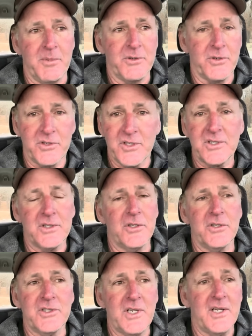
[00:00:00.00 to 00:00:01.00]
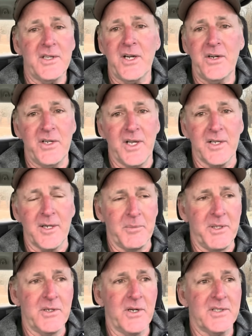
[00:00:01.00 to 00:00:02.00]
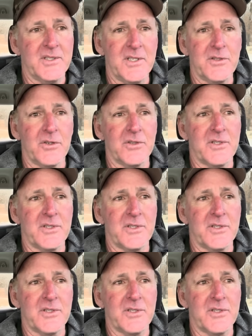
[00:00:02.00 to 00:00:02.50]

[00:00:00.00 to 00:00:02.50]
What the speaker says: But they're just not there yet. I mean, like I said,